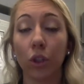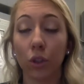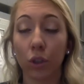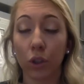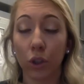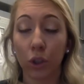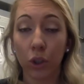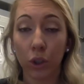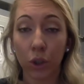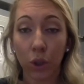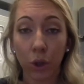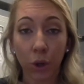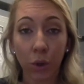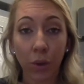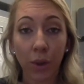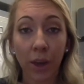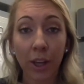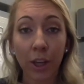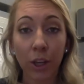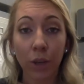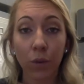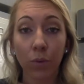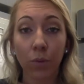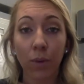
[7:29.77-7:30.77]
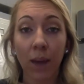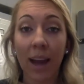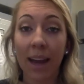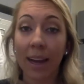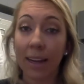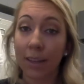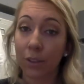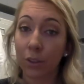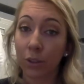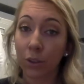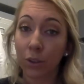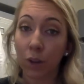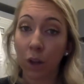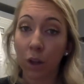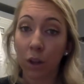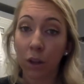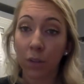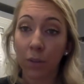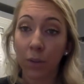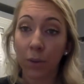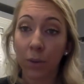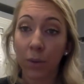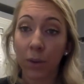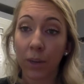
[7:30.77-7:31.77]
sure that you've answered all
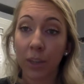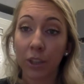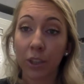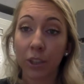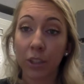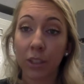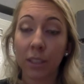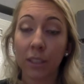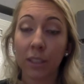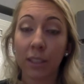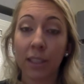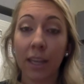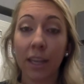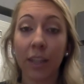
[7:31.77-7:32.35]
of the questions